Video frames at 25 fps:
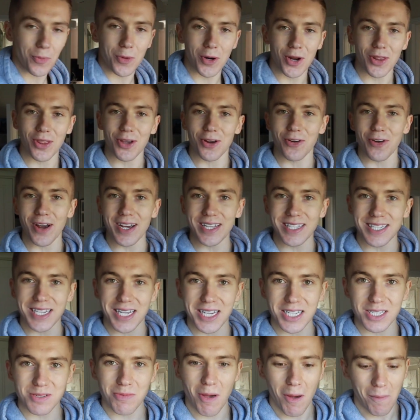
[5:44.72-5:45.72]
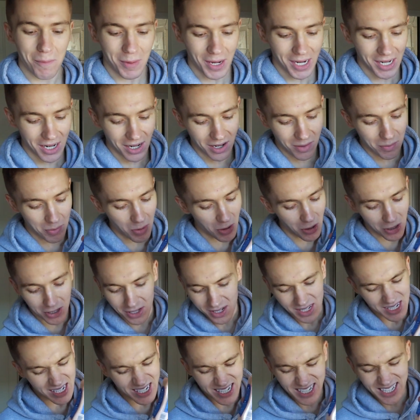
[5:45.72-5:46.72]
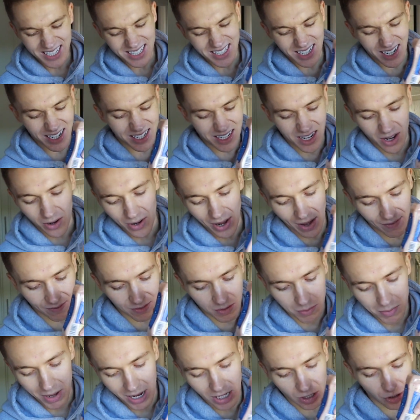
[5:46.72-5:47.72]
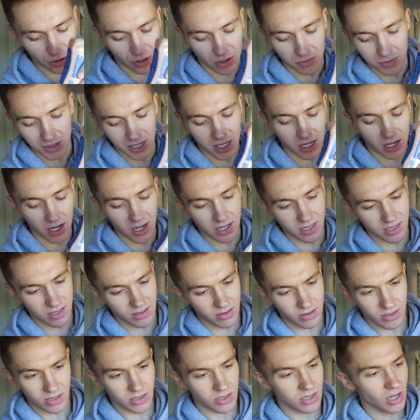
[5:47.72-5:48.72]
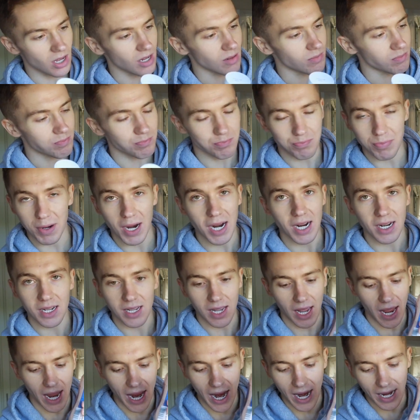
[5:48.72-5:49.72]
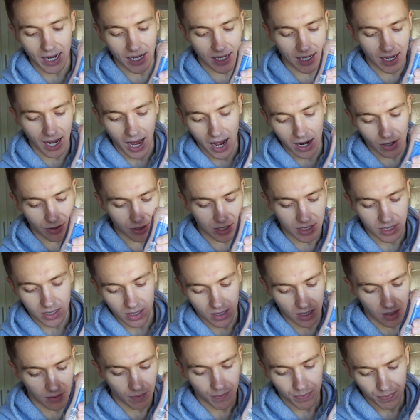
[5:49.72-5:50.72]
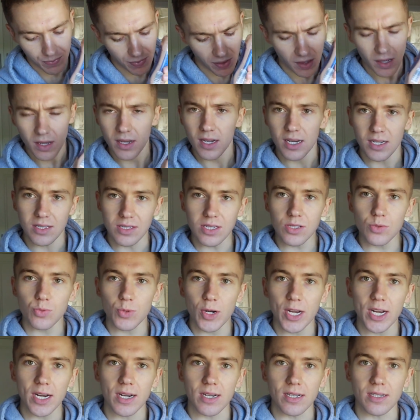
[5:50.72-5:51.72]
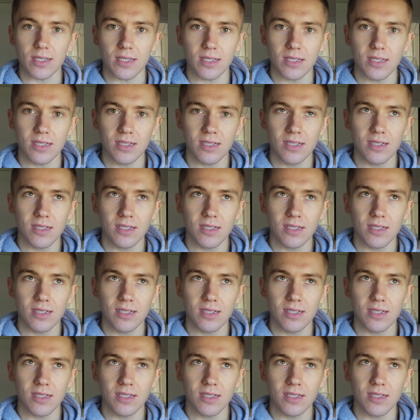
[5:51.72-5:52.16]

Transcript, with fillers: And one of the great things about being on a bulk is that I don't have to measure it because there's like barely any calories in it. It's just weird.